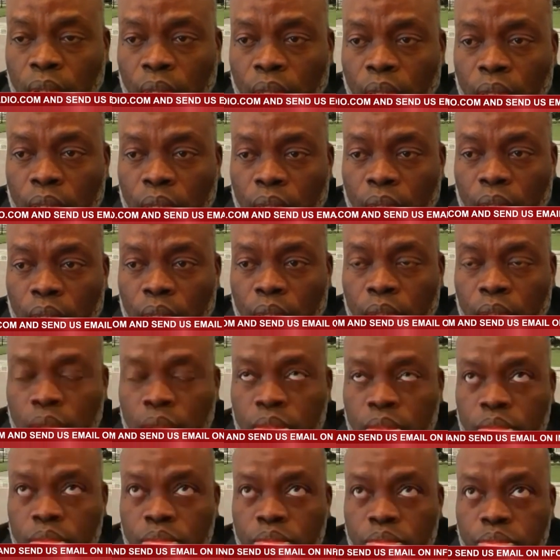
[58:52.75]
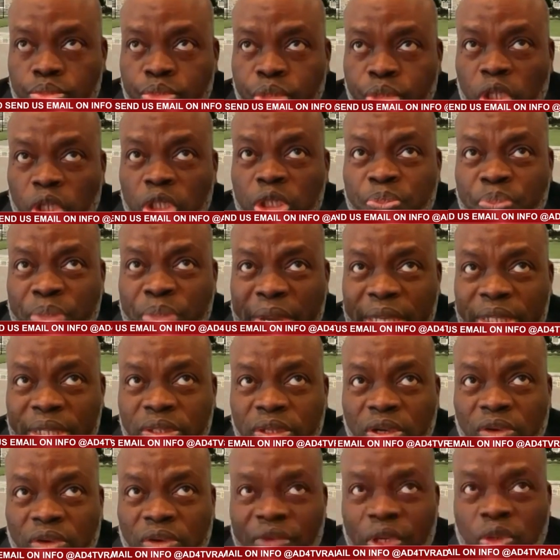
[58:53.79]

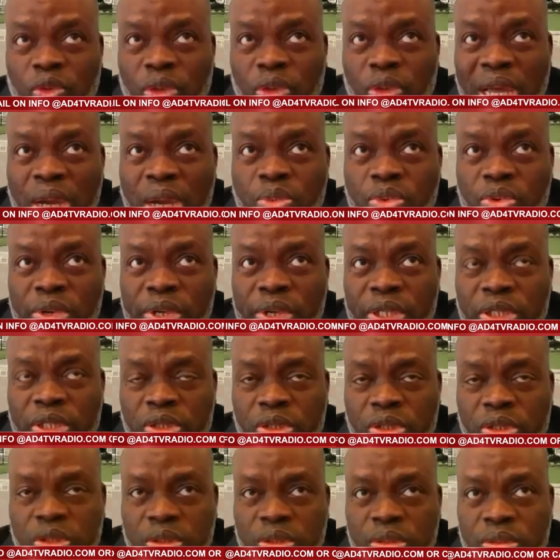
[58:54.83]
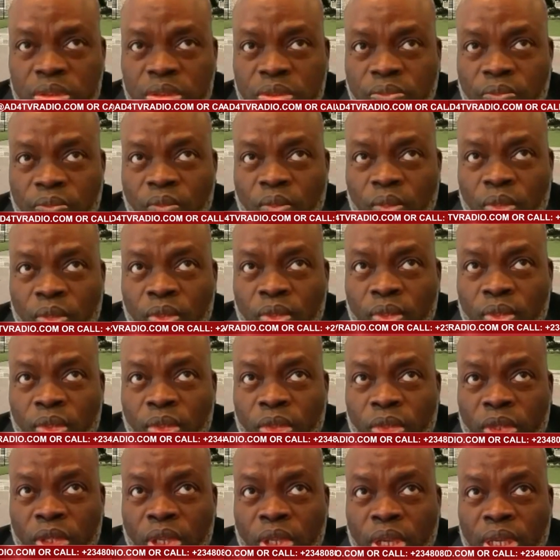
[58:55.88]
prospect of a collaboration
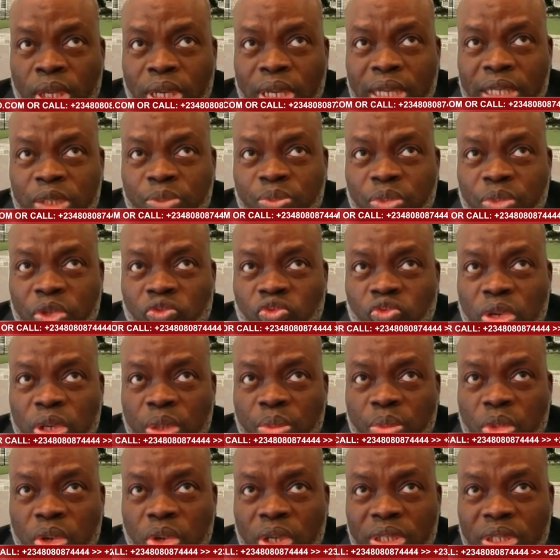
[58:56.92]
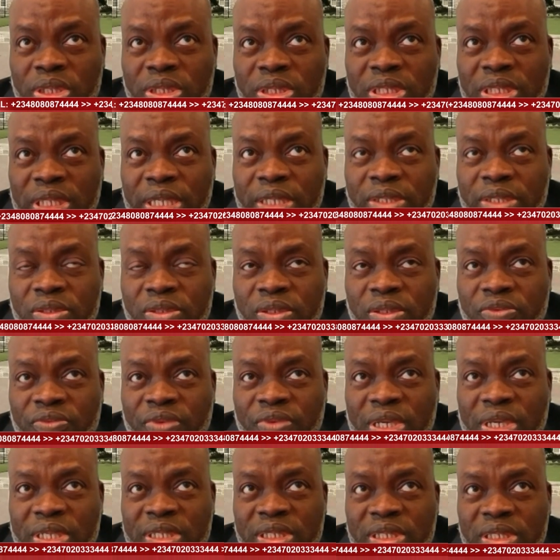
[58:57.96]
that is between Morgan State
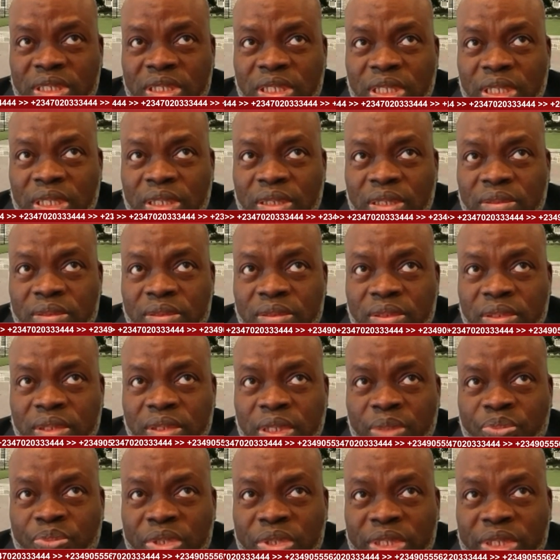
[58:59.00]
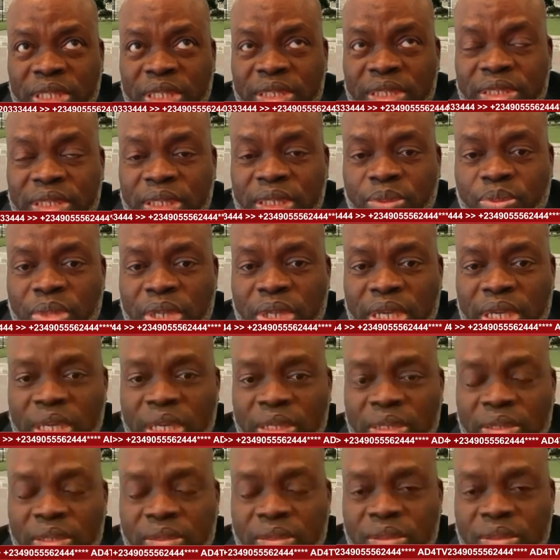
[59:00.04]
University, represented by,